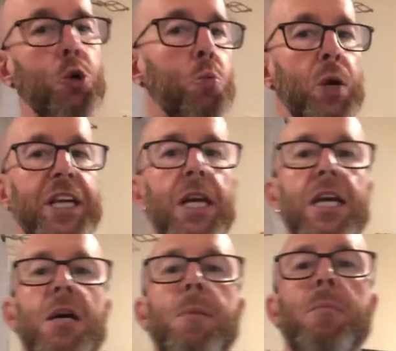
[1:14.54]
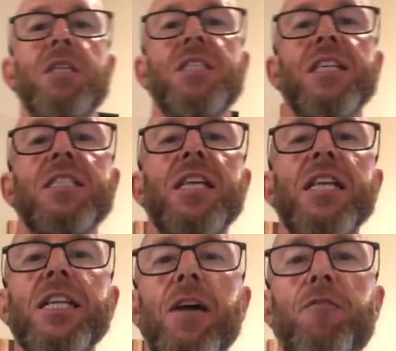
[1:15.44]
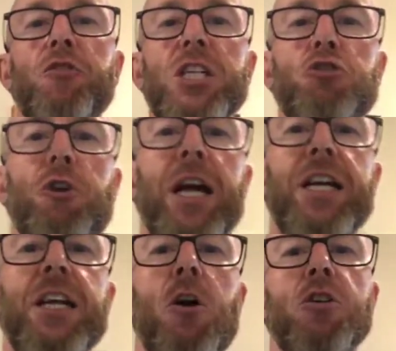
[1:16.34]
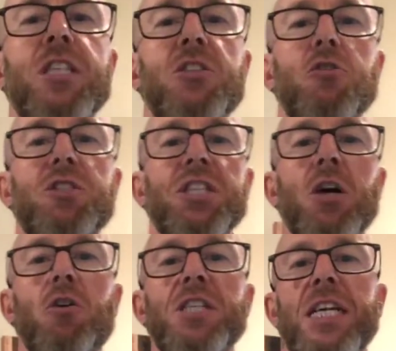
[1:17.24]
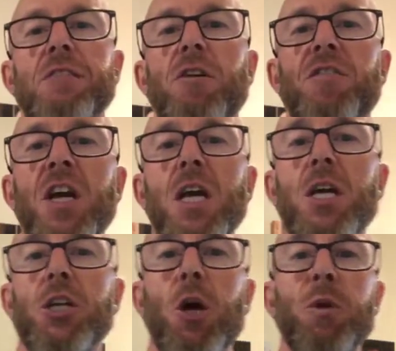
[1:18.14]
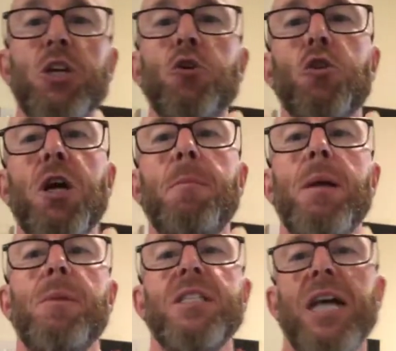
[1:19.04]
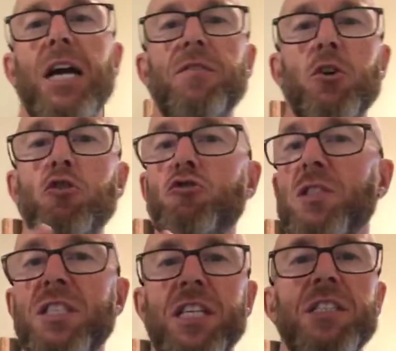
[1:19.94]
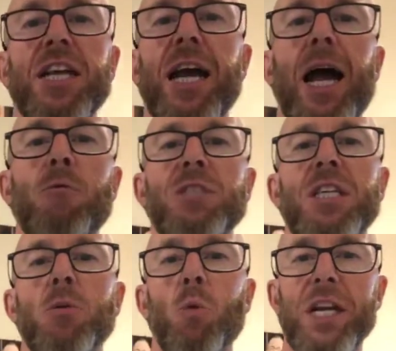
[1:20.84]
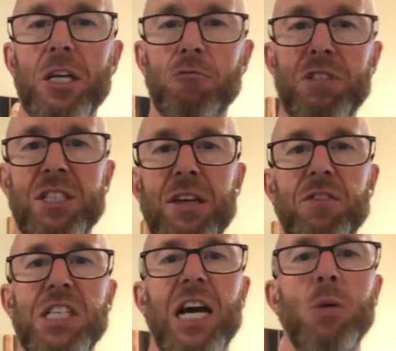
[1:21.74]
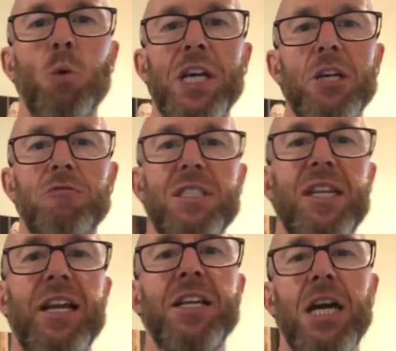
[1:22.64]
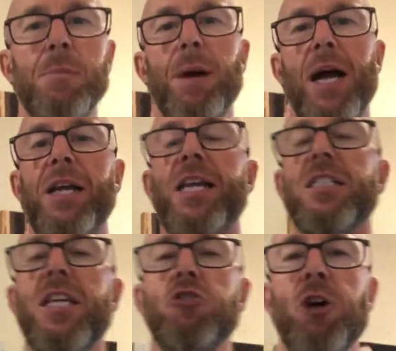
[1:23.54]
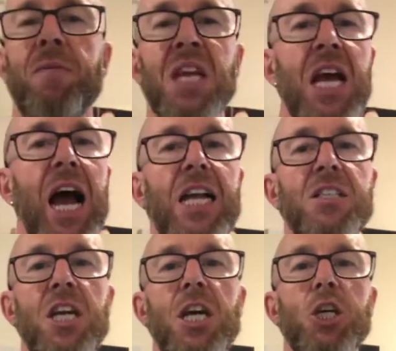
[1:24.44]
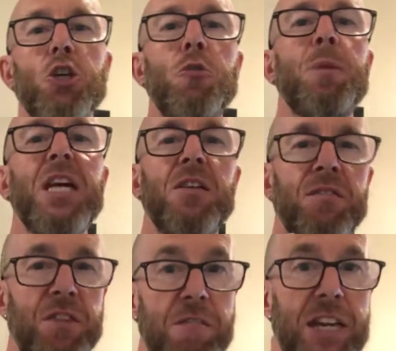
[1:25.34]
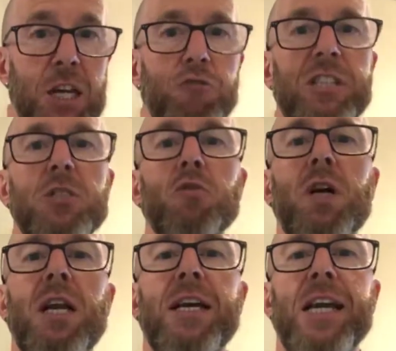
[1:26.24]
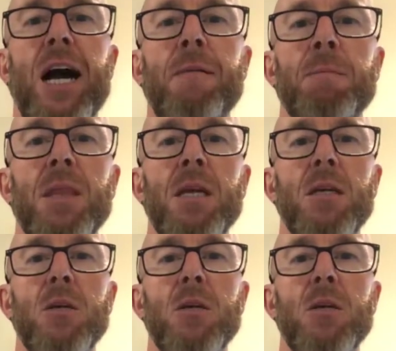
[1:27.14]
what your weekly commitment is. And in that free training, I discussed the idea of knowing your commitment out of 168 hours in the week, or a 7-day week, or a 10-day pattern, etc. And you being very crystal clear